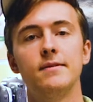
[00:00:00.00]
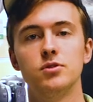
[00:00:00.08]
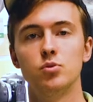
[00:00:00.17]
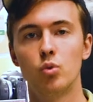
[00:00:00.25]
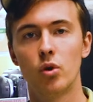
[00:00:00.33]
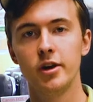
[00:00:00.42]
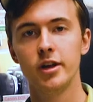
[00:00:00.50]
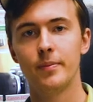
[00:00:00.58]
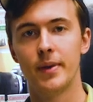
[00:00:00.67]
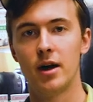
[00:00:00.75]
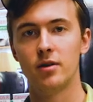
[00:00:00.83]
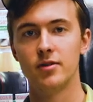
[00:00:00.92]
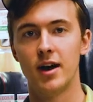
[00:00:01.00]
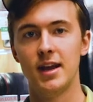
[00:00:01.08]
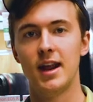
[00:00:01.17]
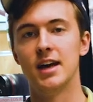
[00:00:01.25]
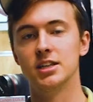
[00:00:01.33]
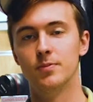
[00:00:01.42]
have to worry about
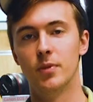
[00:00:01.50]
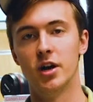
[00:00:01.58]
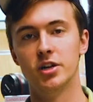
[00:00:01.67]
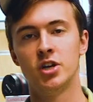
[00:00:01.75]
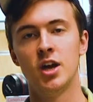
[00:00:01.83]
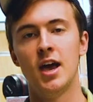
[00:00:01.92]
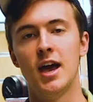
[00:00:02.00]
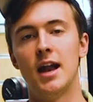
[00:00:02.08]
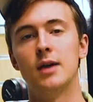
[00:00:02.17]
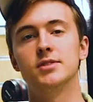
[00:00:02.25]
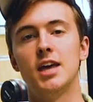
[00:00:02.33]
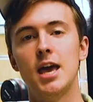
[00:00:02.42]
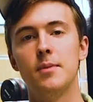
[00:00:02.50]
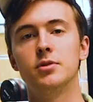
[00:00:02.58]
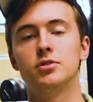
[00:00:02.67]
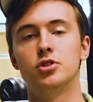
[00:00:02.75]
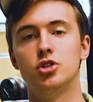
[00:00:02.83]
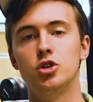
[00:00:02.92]
light as much and I was
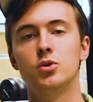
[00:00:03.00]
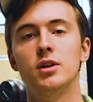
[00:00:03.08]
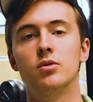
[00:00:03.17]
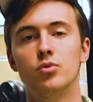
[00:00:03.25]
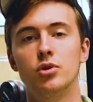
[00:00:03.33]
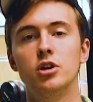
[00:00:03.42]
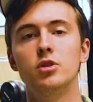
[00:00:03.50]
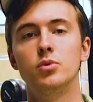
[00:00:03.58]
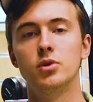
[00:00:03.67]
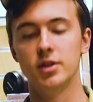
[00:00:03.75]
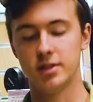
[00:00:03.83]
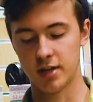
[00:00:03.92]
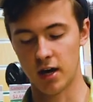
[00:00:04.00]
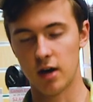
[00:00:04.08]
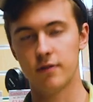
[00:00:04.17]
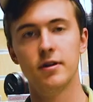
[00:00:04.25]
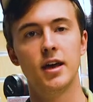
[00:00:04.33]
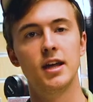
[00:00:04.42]
able to shoot in really, really
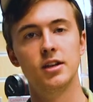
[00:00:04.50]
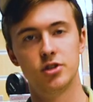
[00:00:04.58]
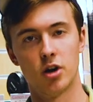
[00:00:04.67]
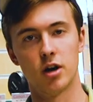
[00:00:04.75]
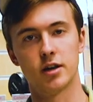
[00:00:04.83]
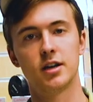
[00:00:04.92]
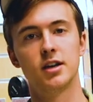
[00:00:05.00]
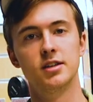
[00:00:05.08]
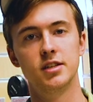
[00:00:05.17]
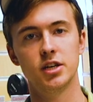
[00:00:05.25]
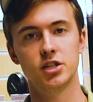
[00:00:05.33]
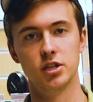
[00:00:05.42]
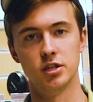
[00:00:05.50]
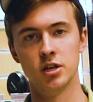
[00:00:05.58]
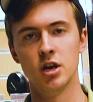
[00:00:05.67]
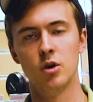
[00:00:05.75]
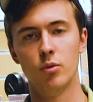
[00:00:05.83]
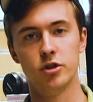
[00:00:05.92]
tough and dark
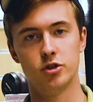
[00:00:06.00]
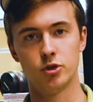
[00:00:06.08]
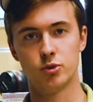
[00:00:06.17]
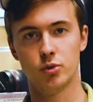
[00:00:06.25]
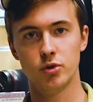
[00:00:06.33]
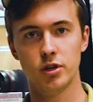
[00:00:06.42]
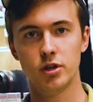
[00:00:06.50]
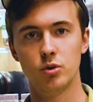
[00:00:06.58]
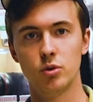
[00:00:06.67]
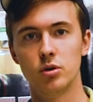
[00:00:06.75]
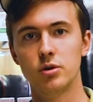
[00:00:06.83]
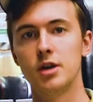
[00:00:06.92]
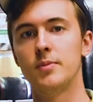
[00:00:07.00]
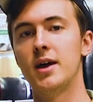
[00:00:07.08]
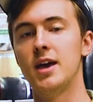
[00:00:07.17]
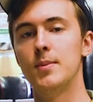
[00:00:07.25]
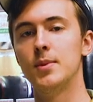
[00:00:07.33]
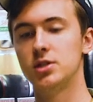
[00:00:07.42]
conditions, which was really cool and
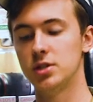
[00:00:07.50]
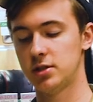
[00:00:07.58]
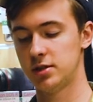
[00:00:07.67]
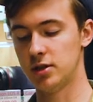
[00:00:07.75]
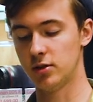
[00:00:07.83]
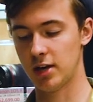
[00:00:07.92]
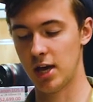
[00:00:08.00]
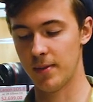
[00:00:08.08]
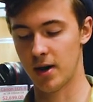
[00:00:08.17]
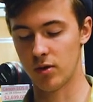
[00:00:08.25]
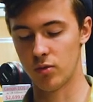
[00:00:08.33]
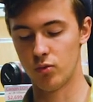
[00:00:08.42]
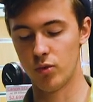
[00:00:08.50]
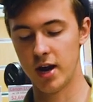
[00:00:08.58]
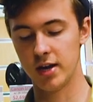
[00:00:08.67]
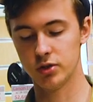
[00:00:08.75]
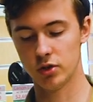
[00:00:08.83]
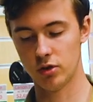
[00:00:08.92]
my images still came out
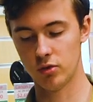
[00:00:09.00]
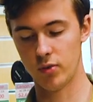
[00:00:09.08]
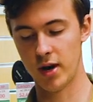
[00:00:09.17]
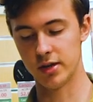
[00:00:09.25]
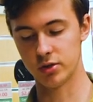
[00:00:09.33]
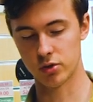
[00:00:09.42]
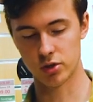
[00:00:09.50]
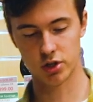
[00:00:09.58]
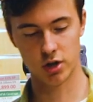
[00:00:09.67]
razor, razor